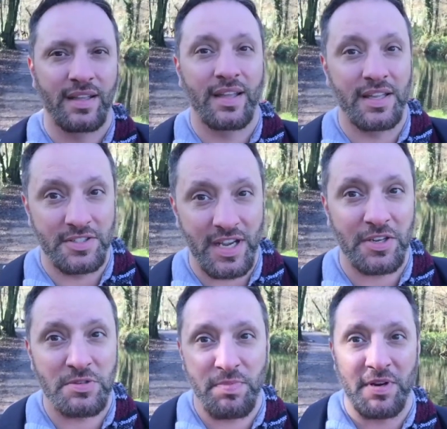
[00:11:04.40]
and check your
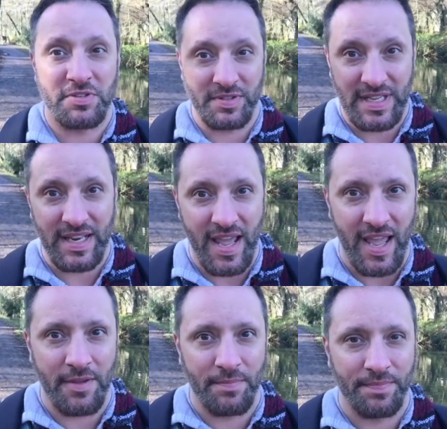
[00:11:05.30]
spiritual DNA.
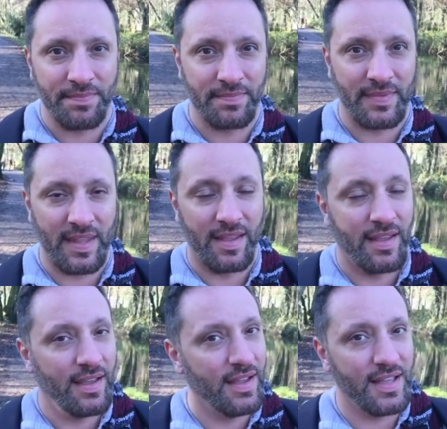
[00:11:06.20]

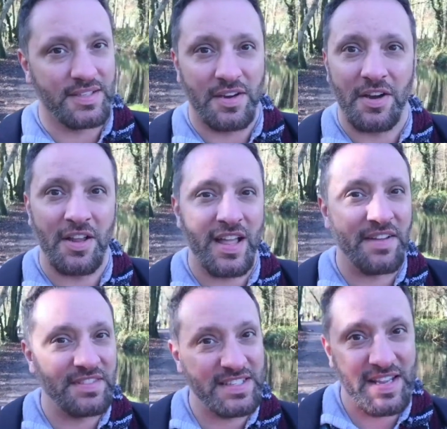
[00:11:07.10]
That's all I
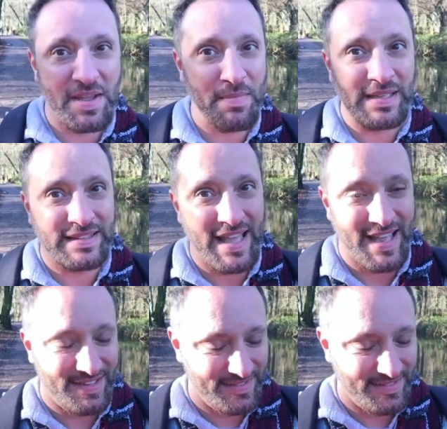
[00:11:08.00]
have to say about that.